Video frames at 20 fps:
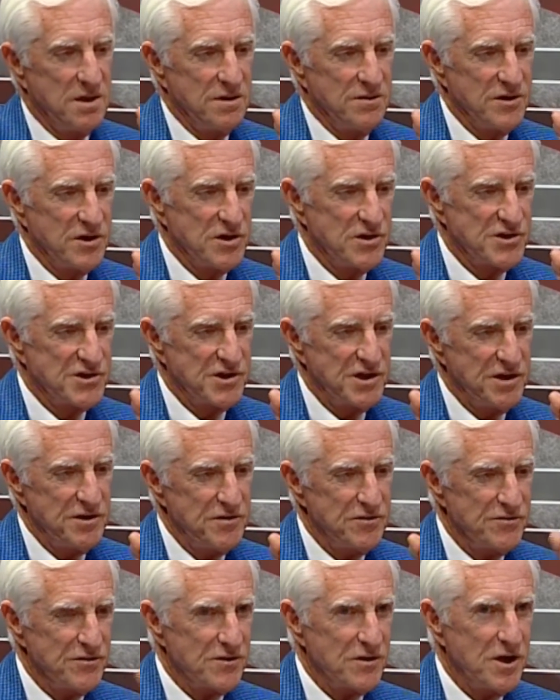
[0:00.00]
the
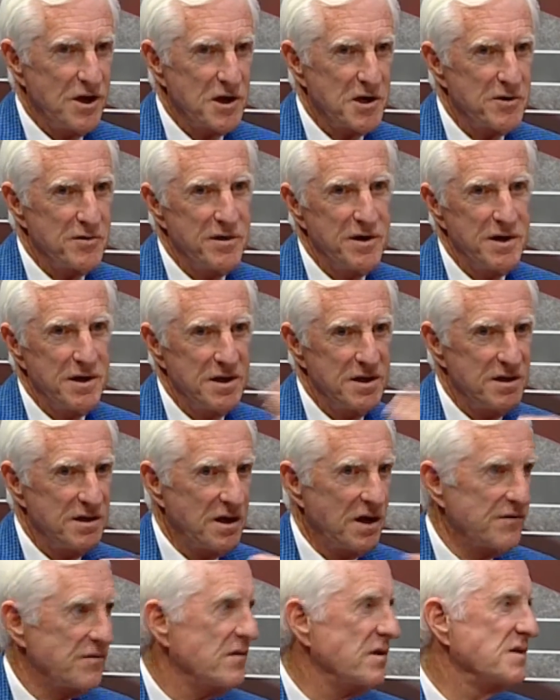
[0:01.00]
casino, the lottery, and
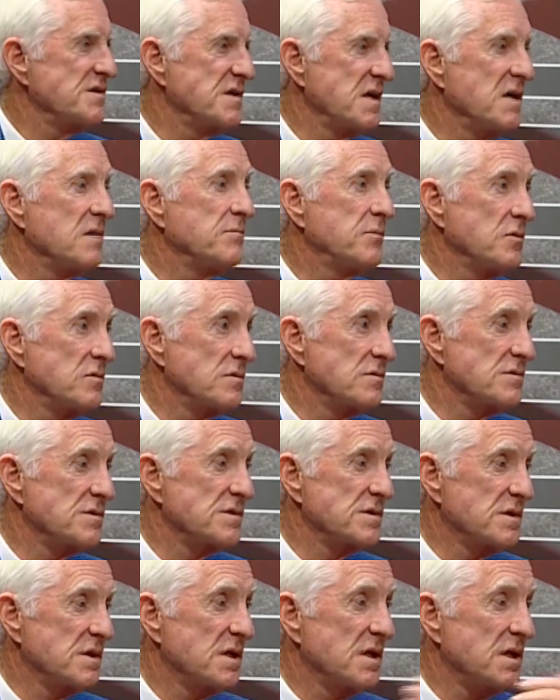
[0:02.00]
other
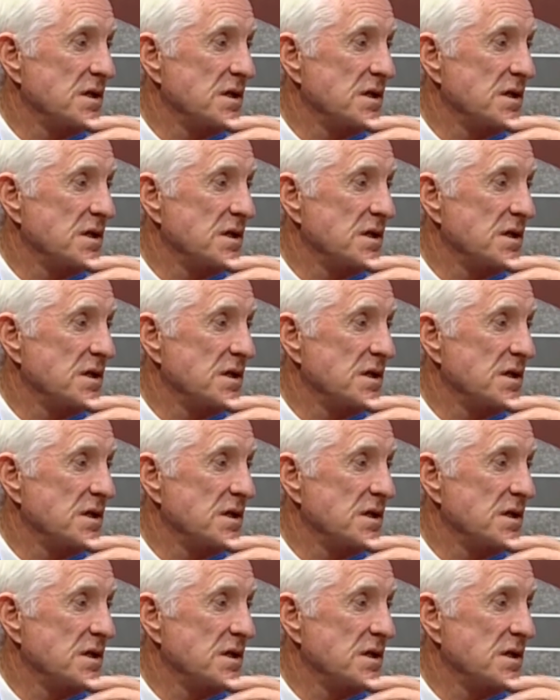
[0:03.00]
examples